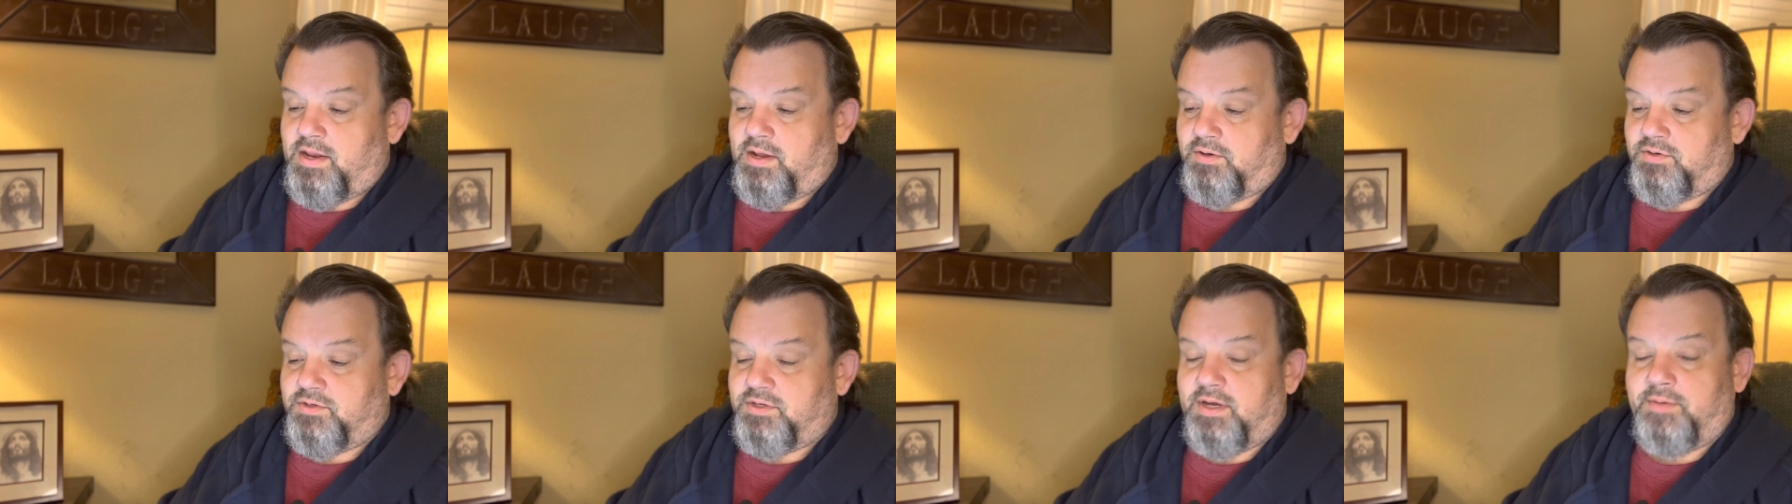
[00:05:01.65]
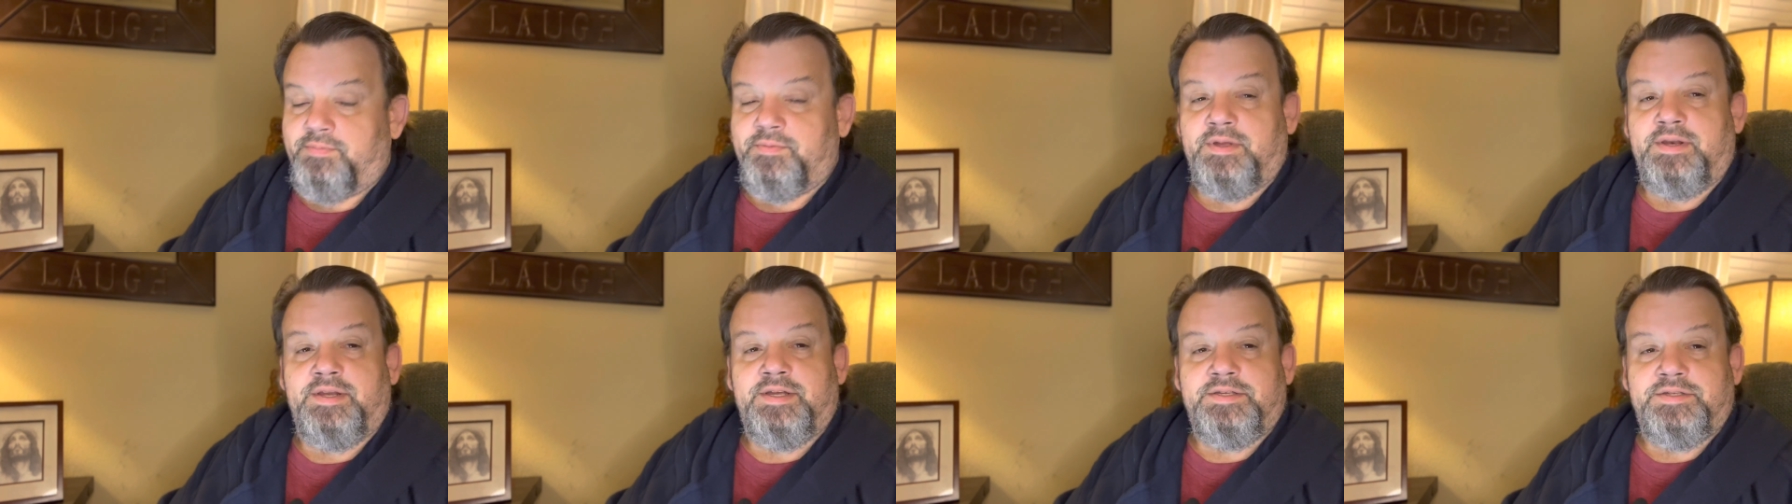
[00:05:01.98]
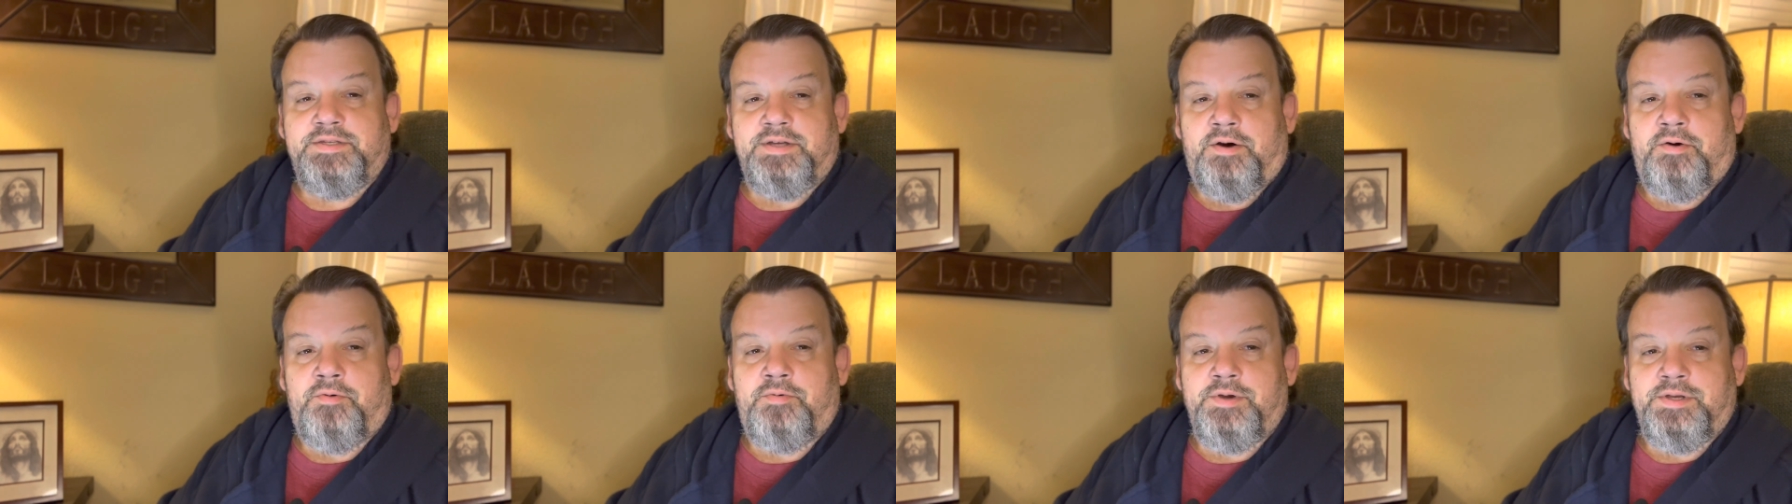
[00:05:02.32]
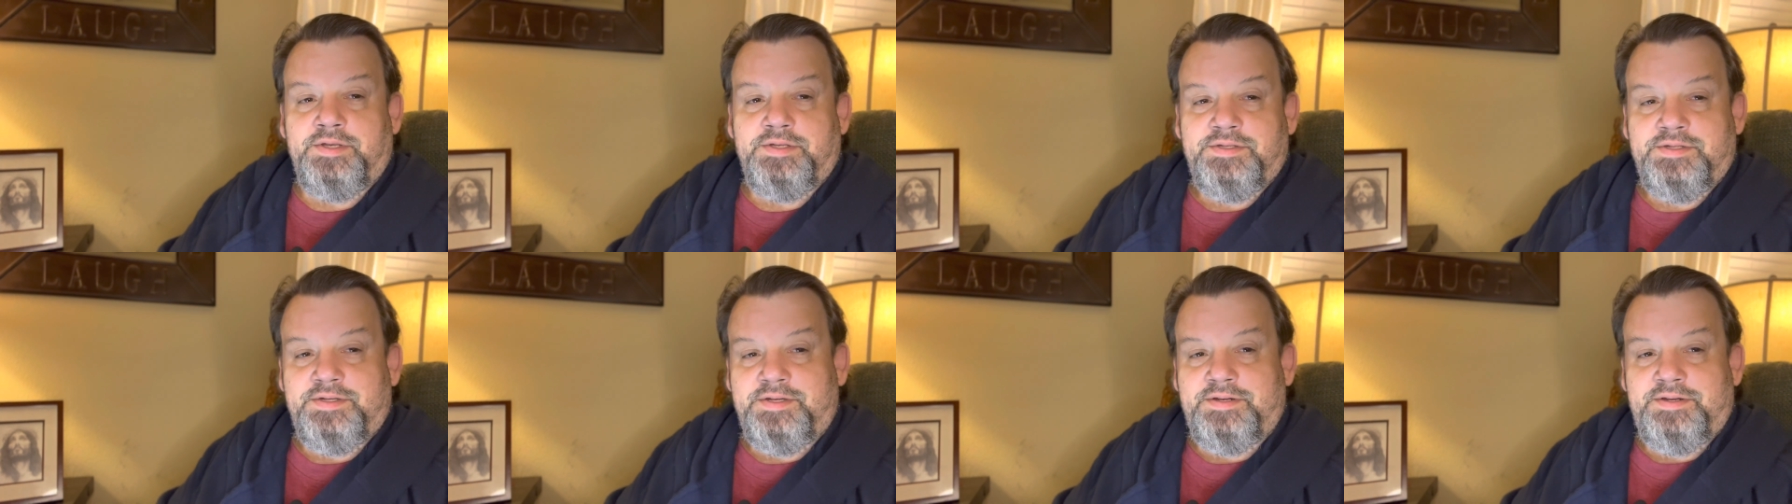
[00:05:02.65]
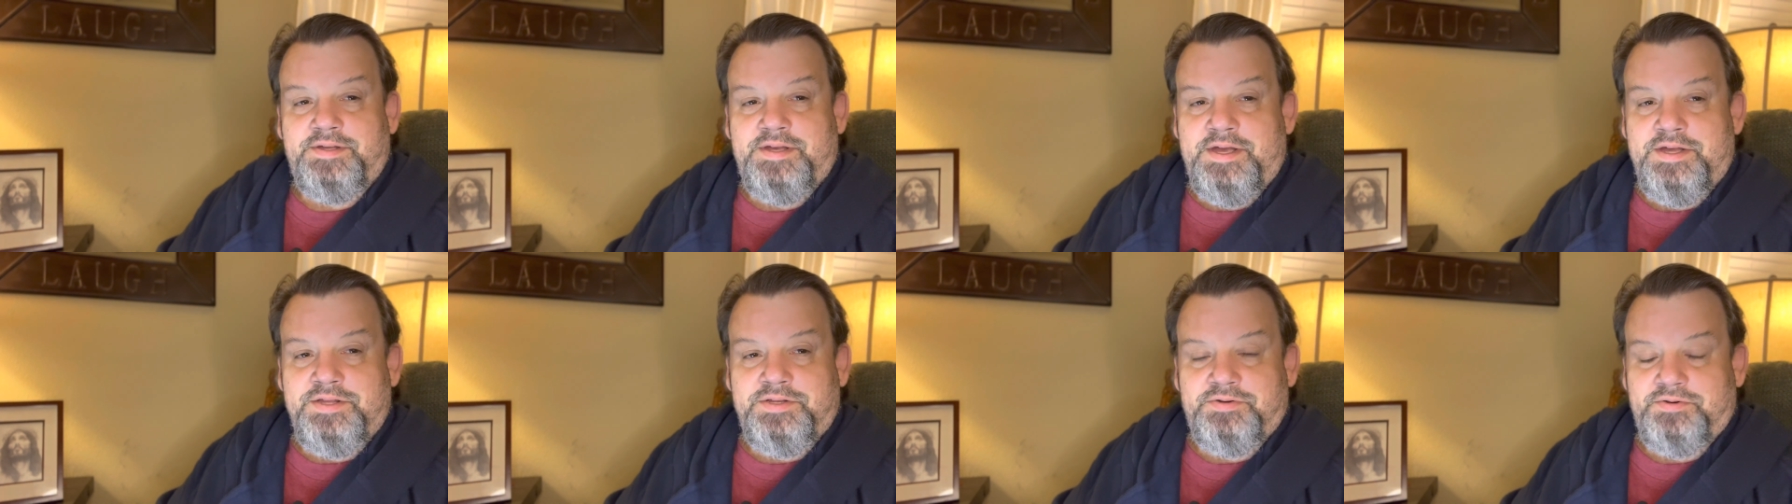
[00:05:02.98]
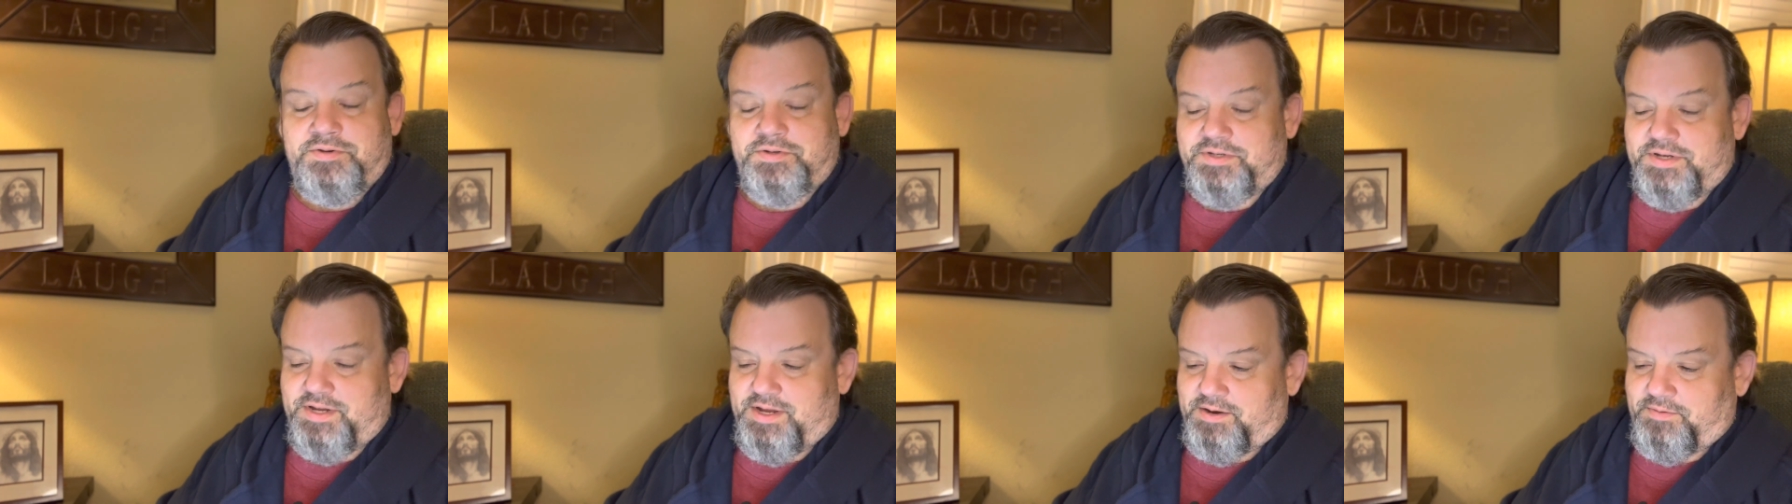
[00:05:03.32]
know something that's always an
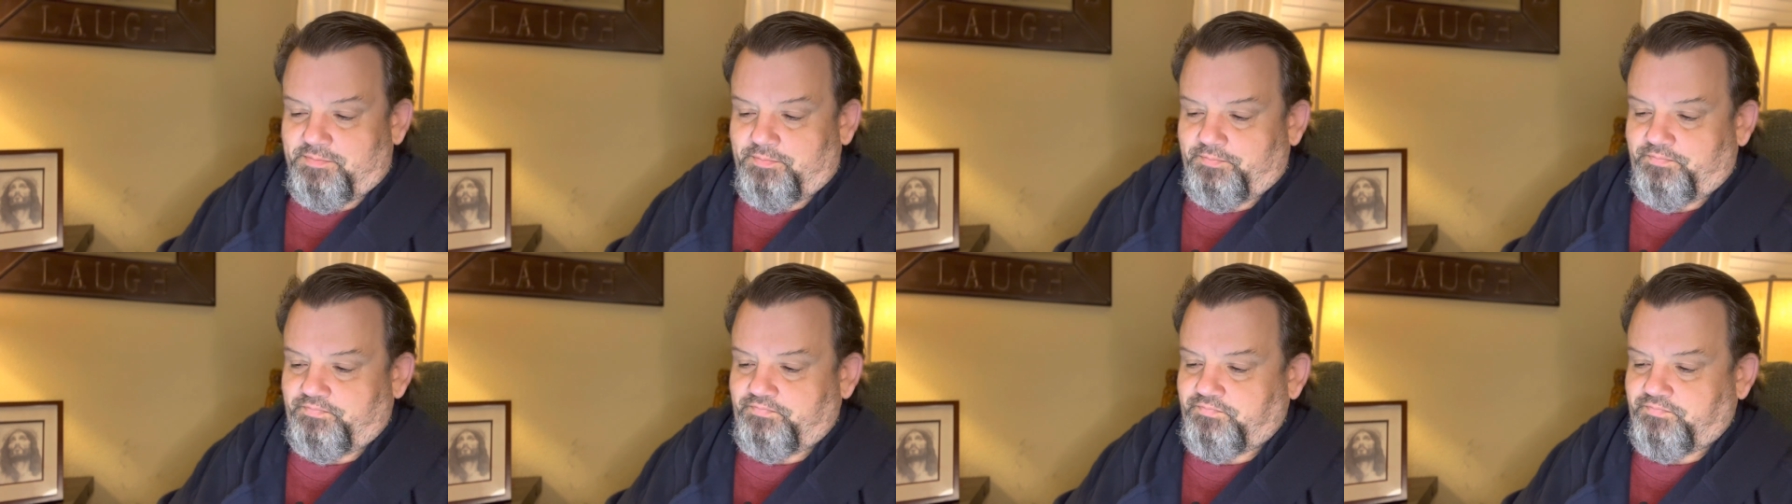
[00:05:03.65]
interesting